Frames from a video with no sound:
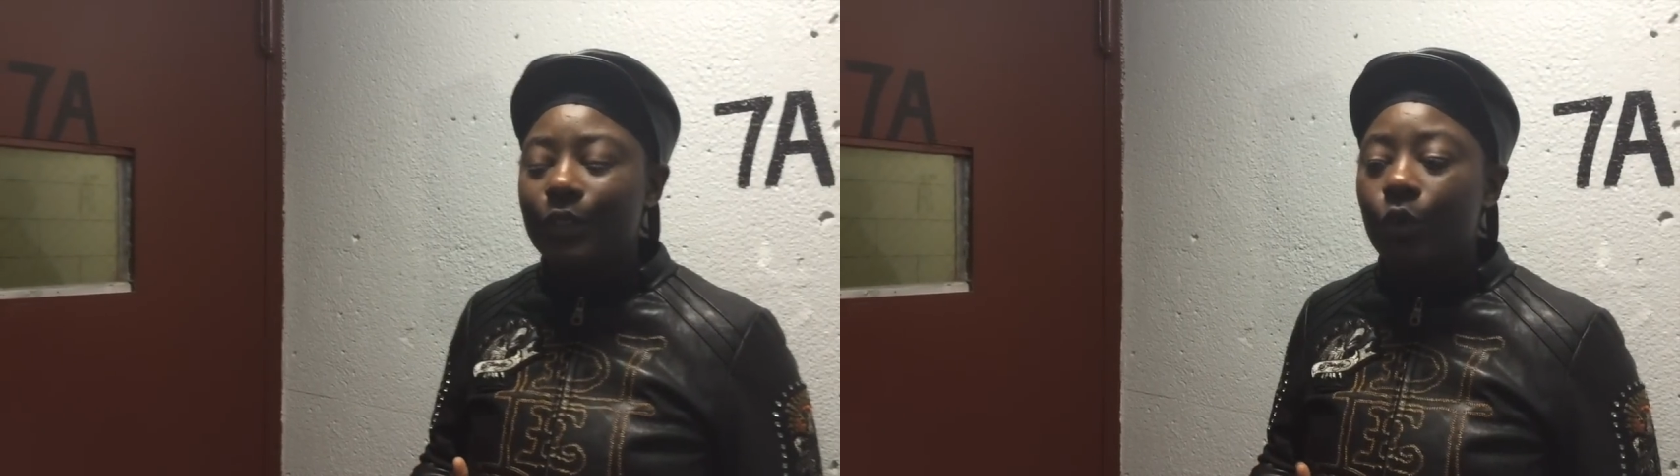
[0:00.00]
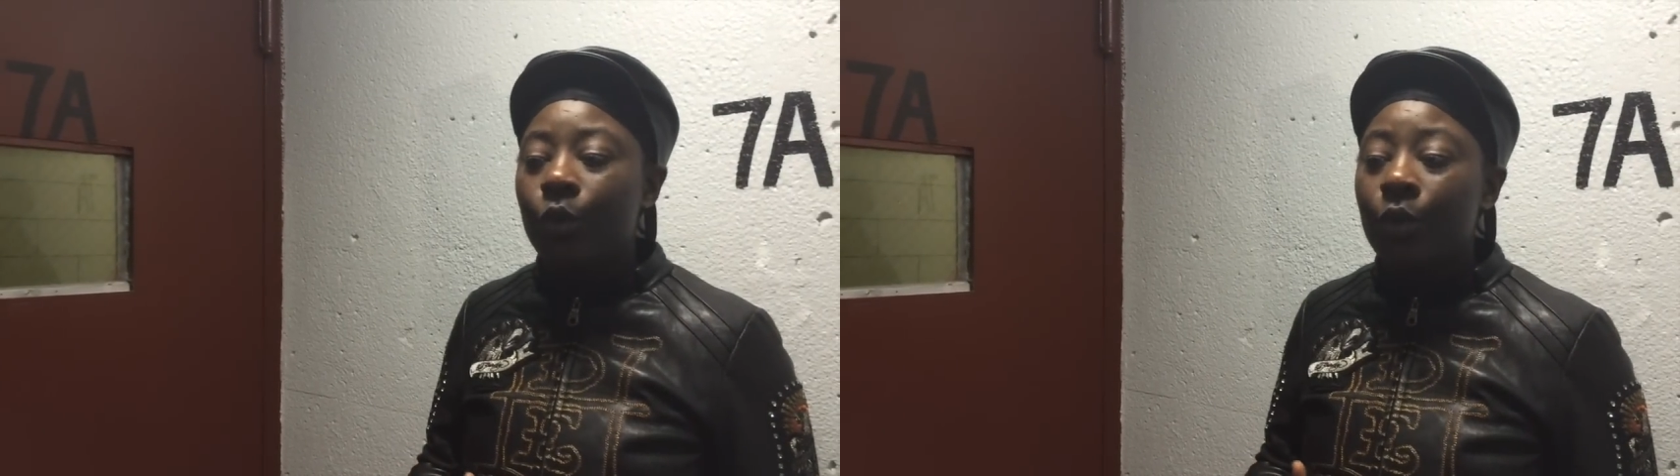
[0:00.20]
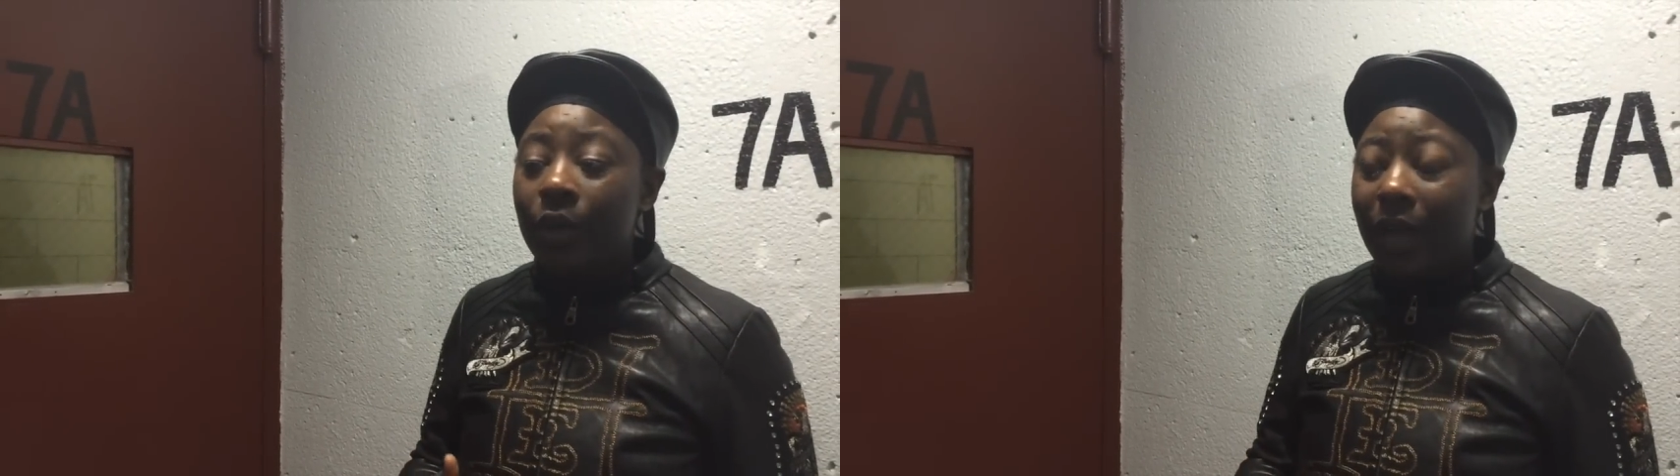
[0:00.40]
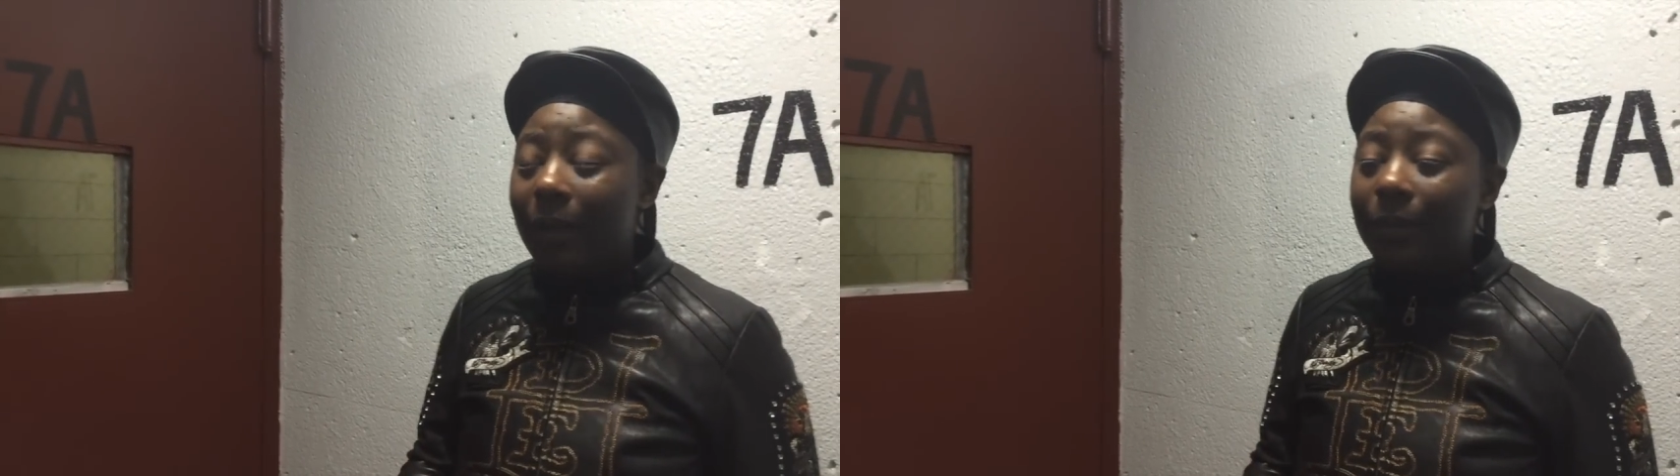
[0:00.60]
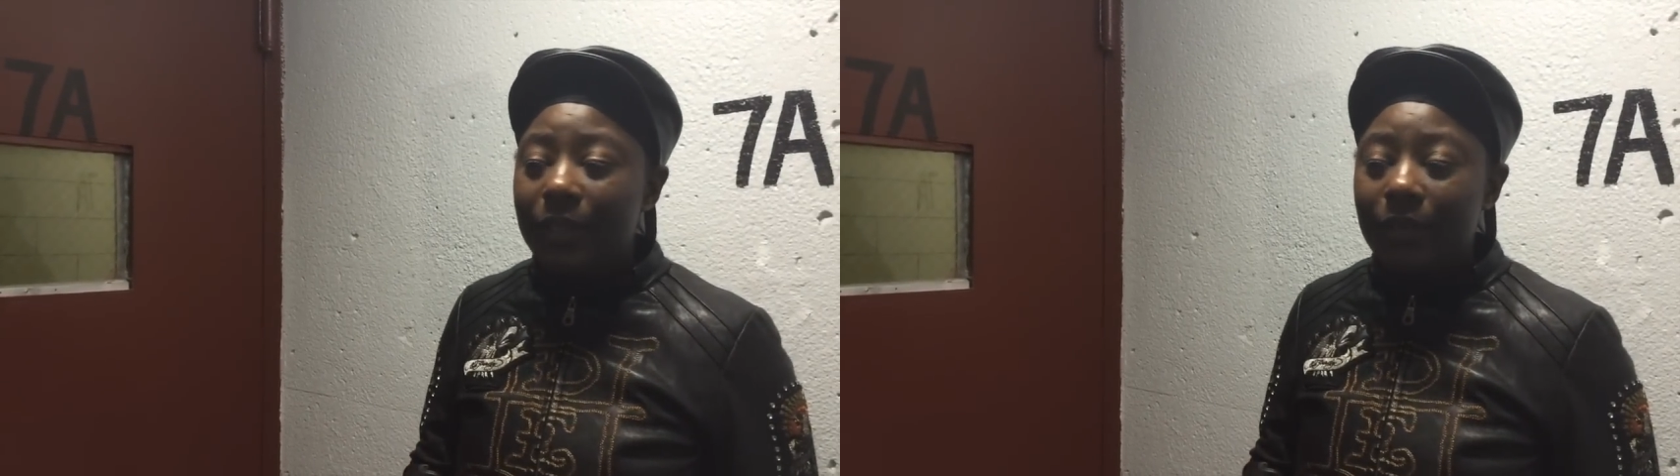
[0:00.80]
So I
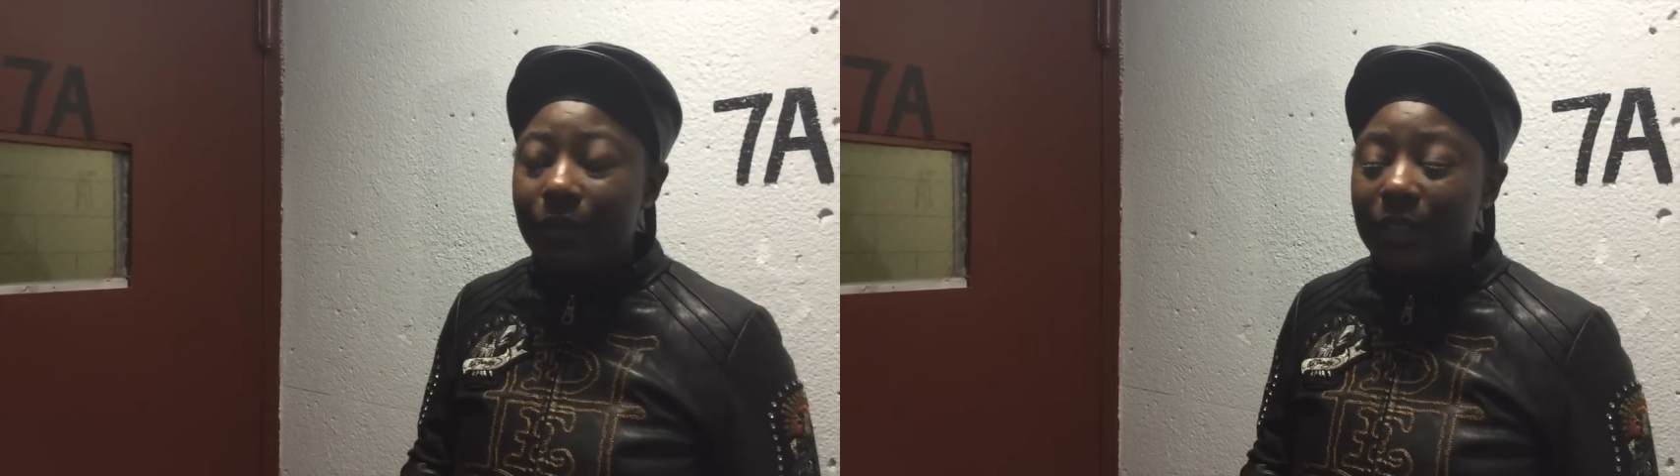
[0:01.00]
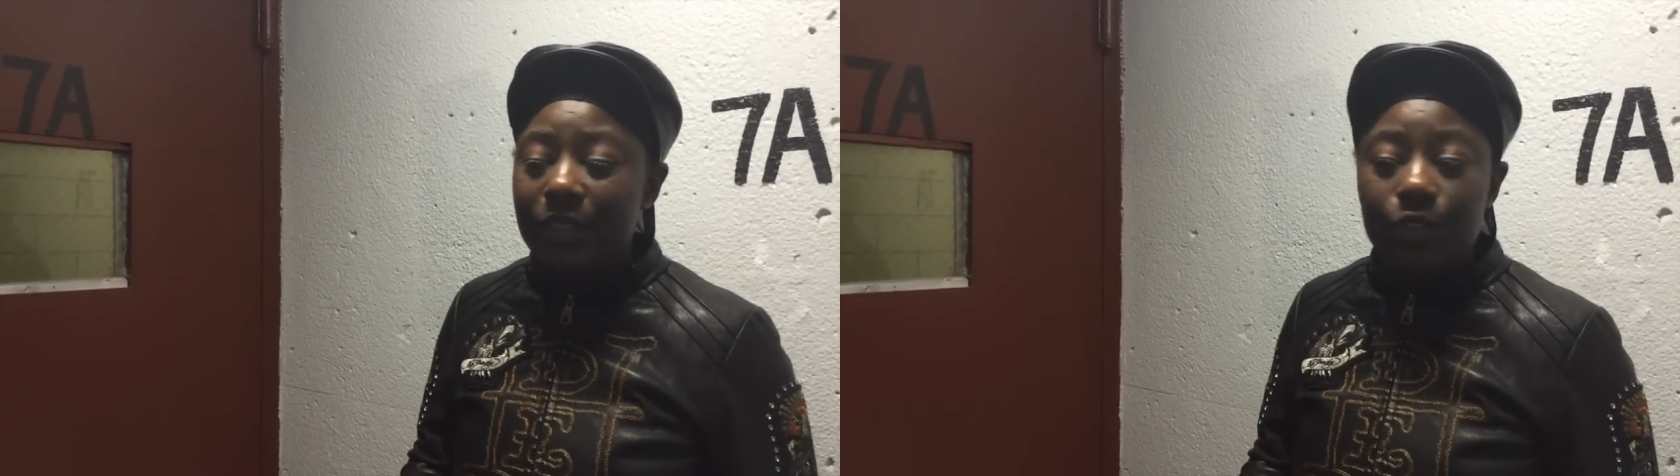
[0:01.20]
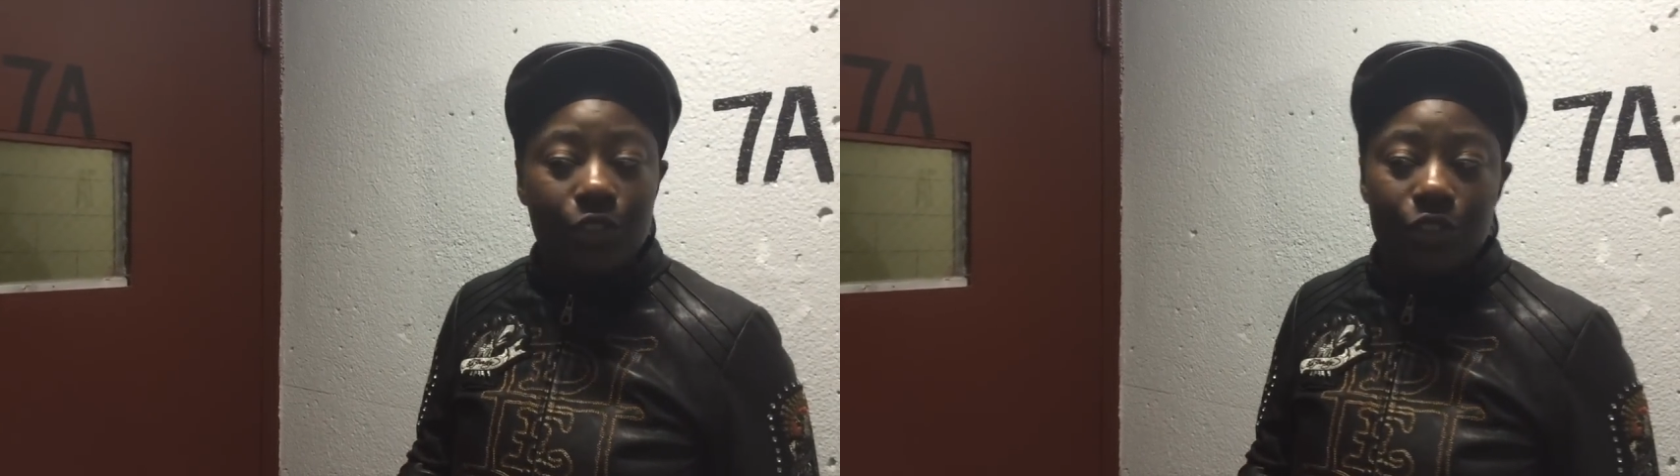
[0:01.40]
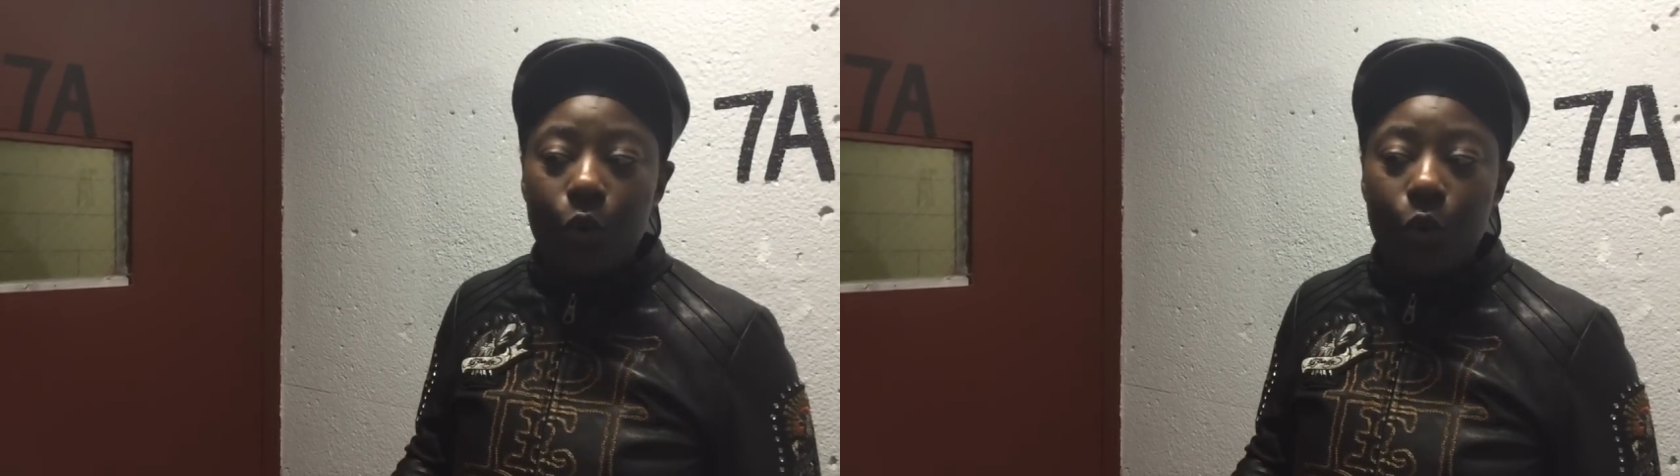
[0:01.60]
believe this is just